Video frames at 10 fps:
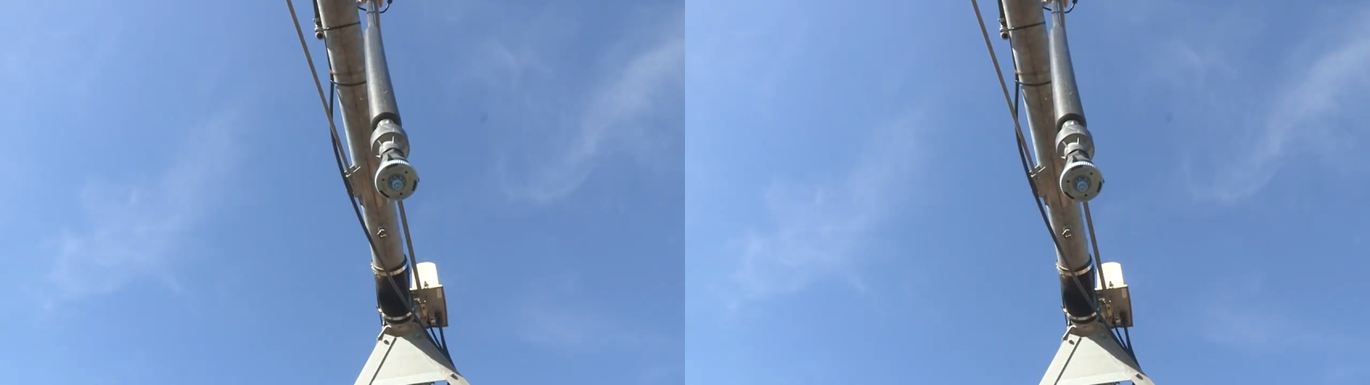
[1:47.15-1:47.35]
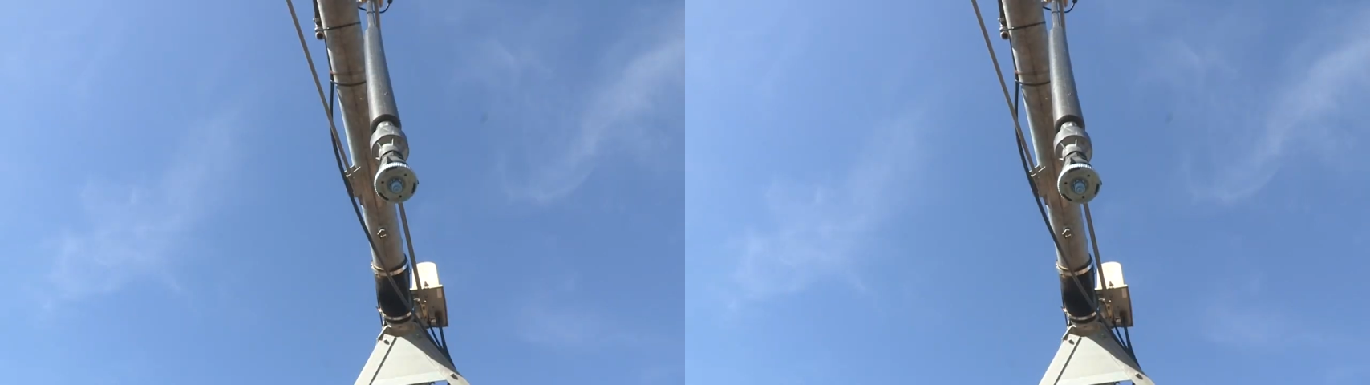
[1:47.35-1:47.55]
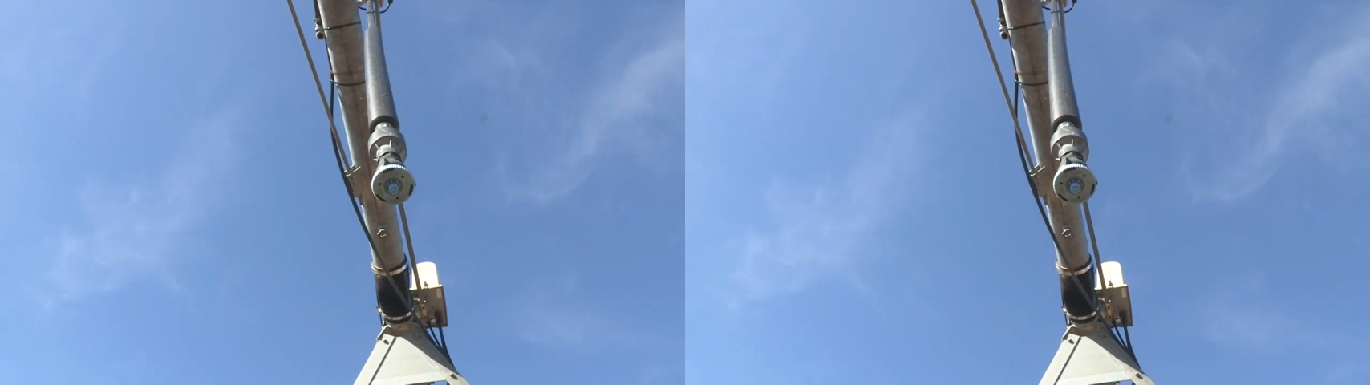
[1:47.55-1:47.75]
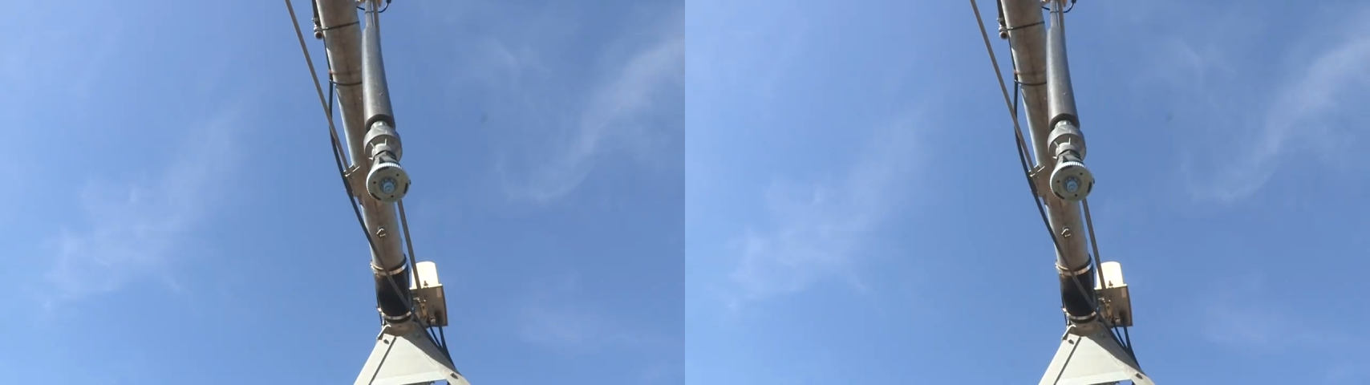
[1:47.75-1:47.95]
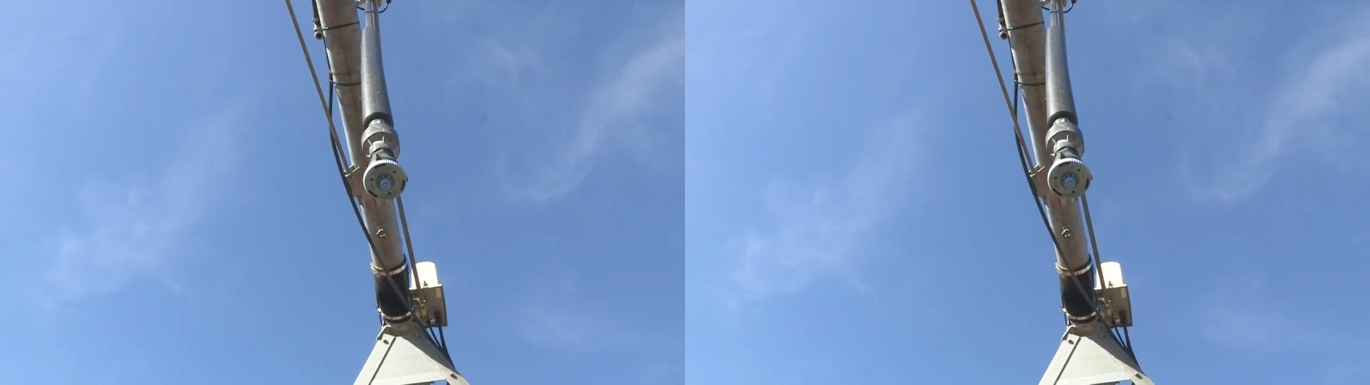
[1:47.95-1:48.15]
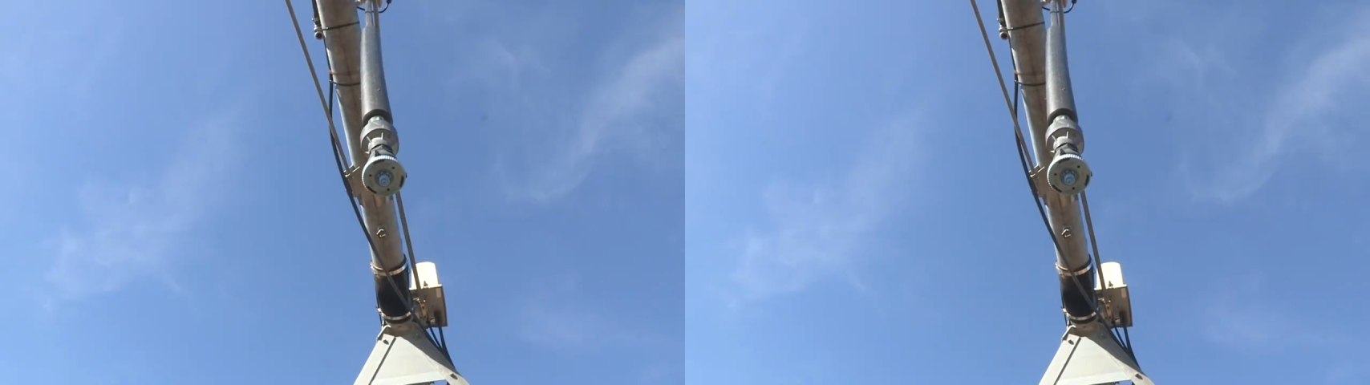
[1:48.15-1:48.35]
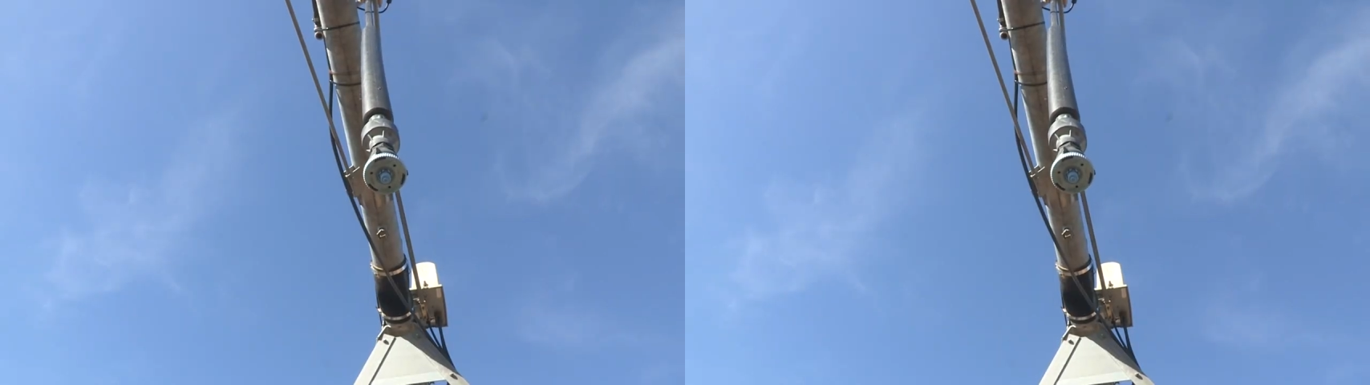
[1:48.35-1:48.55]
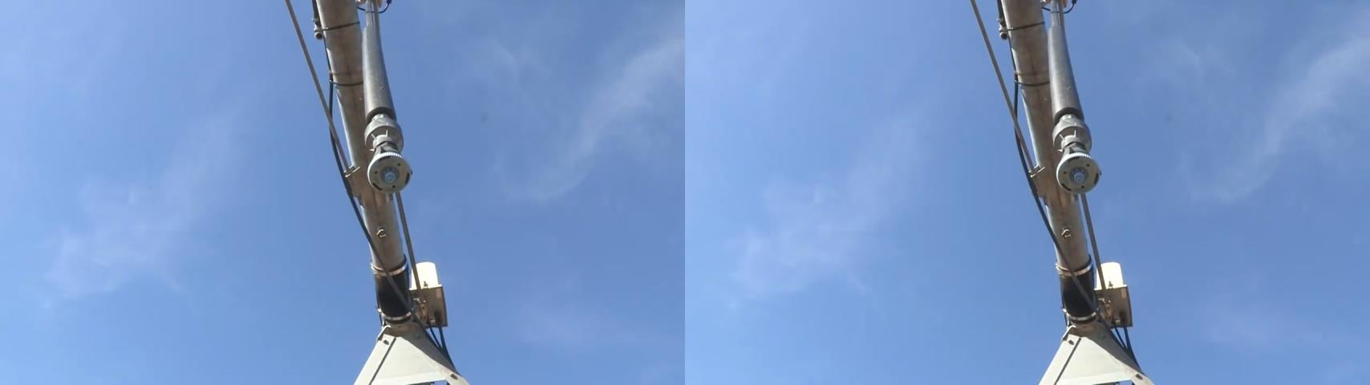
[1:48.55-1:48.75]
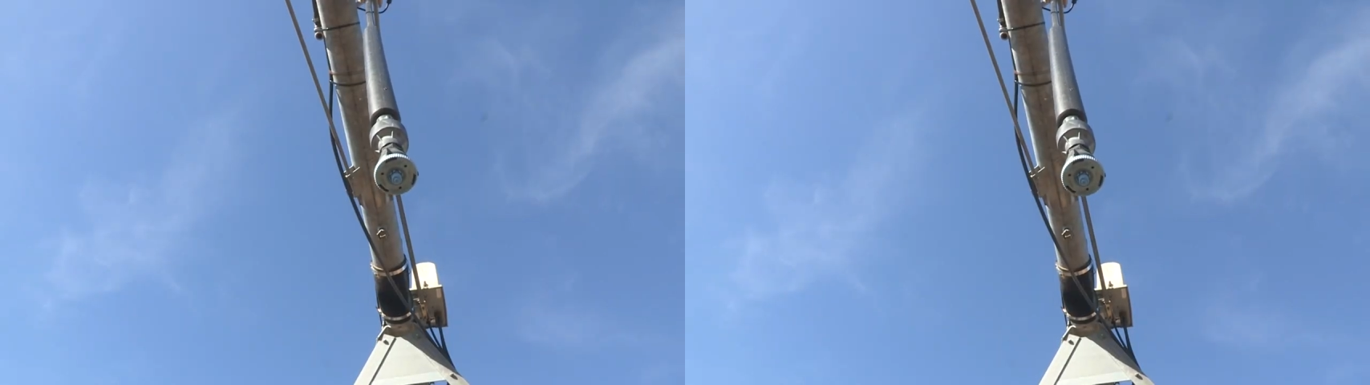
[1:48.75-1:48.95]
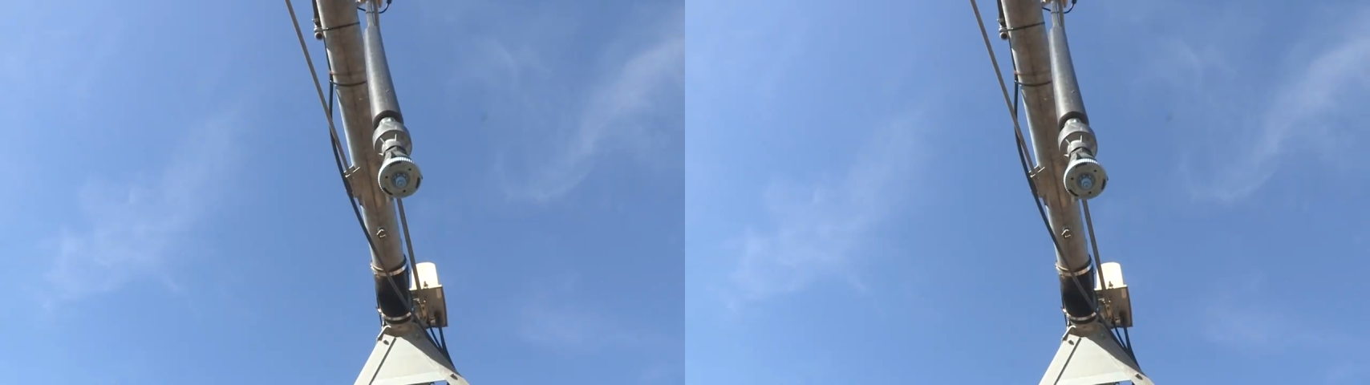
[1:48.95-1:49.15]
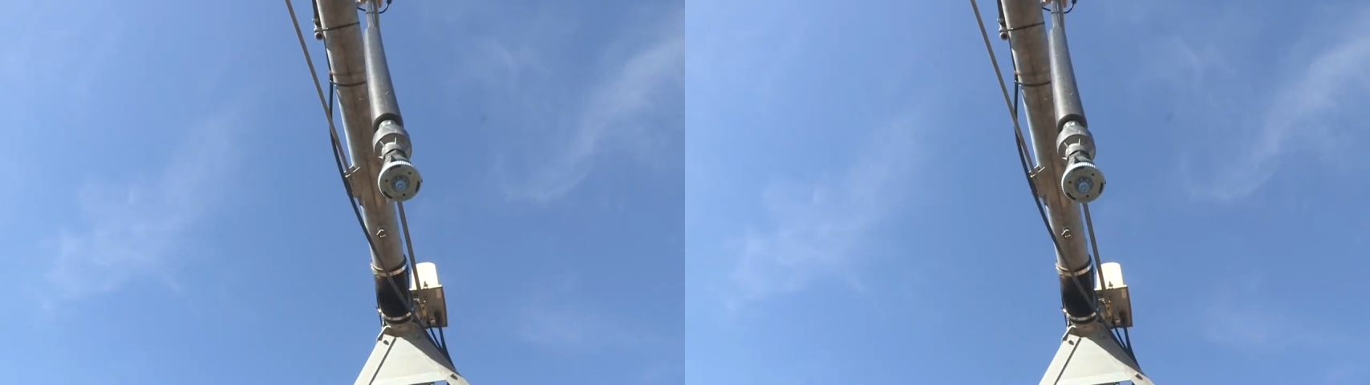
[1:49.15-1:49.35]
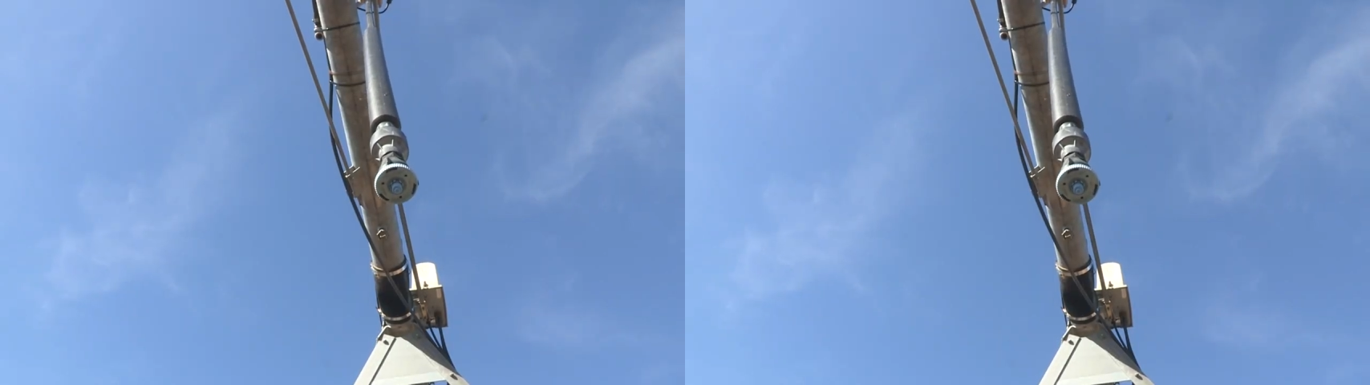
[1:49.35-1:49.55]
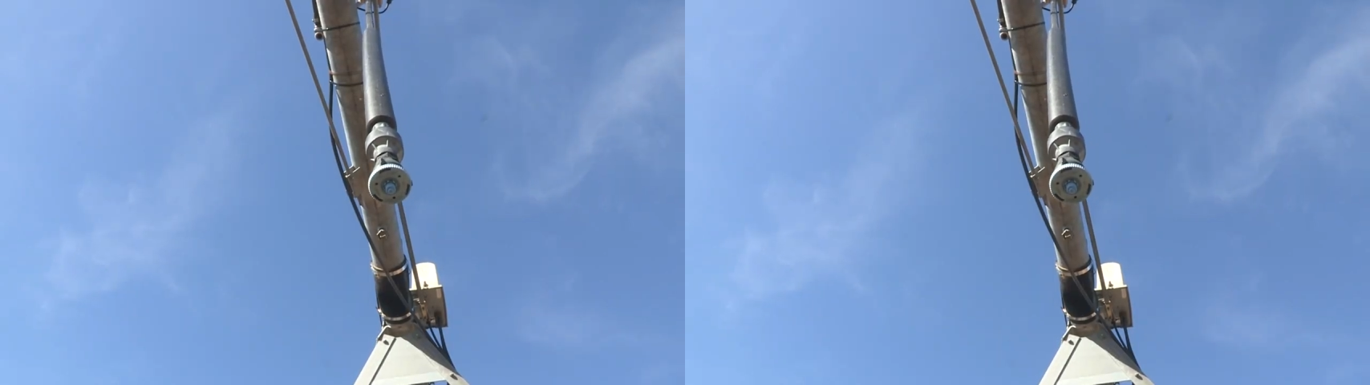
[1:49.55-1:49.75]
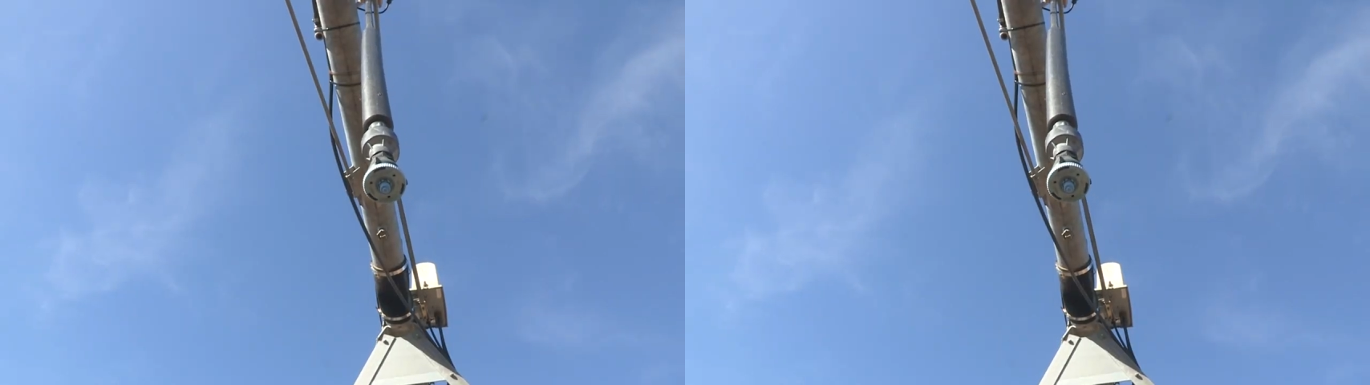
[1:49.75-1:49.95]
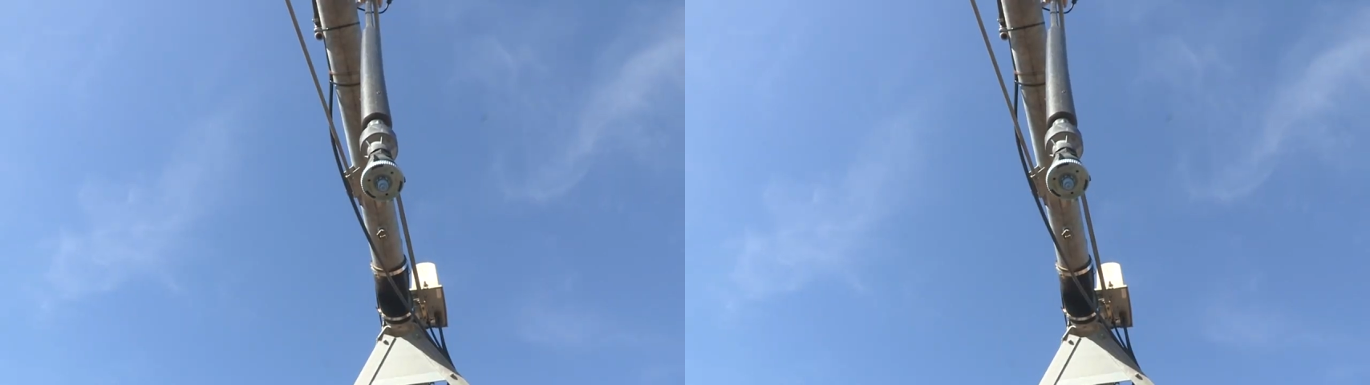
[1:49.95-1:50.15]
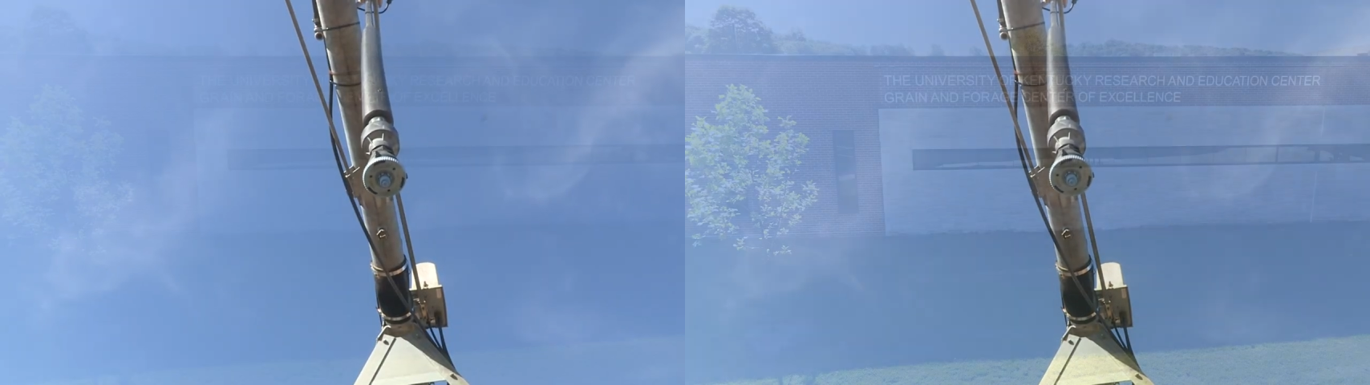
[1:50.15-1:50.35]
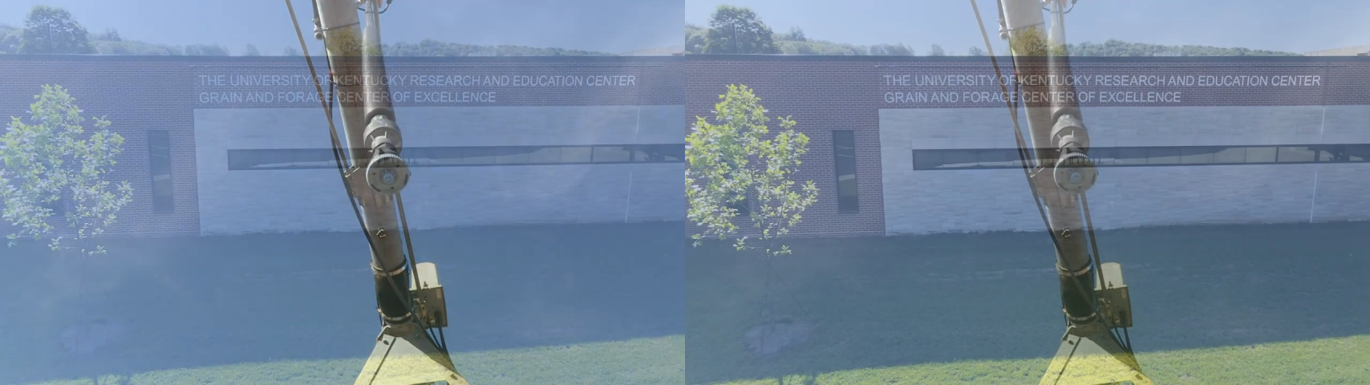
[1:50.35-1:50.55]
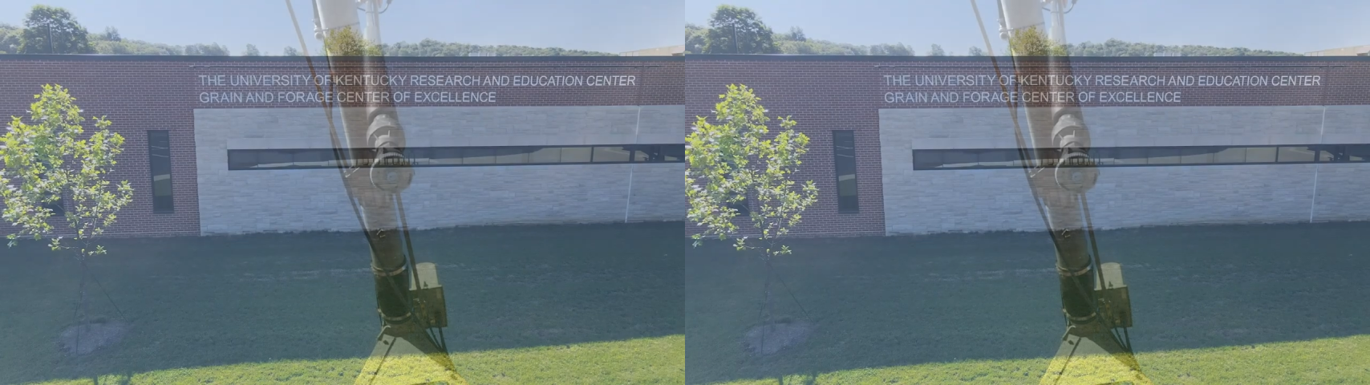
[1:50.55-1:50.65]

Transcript: Nobody's mouth can be seen.